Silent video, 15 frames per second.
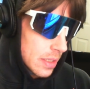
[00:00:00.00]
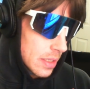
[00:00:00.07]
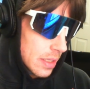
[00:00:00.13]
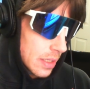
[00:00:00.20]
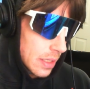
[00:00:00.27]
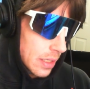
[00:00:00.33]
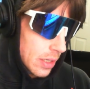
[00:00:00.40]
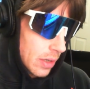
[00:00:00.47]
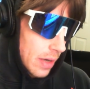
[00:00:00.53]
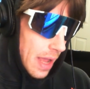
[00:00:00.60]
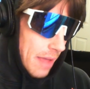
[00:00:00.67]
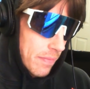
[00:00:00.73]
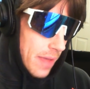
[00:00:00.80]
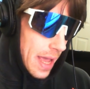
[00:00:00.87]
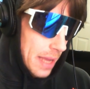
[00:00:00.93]
and
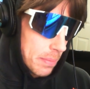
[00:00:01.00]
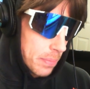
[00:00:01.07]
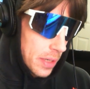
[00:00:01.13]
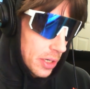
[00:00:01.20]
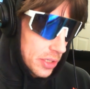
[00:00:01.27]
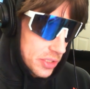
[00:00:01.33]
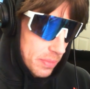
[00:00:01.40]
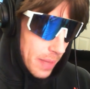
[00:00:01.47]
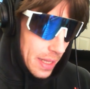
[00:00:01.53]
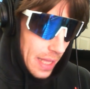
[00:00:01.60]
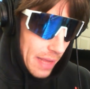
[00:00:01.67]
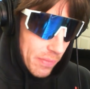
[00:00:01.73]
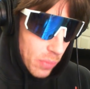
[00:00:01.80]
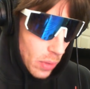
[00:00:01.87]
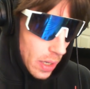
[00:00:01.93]
I've had periods of my
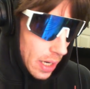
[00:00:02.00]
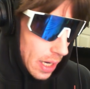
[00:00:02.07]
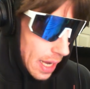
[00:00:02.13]
life where I